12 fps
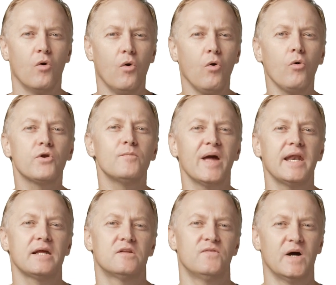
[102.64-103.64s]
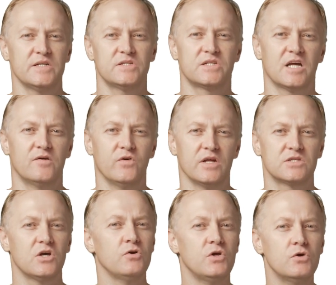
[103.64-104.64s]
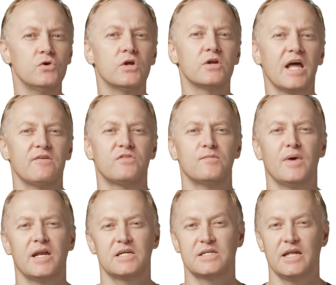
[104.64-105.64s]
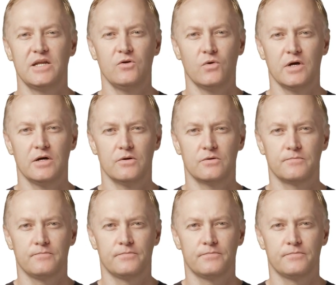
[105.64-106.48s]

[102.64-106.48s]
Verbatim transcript: automatic device discovery, so you don't have to manage that in your code.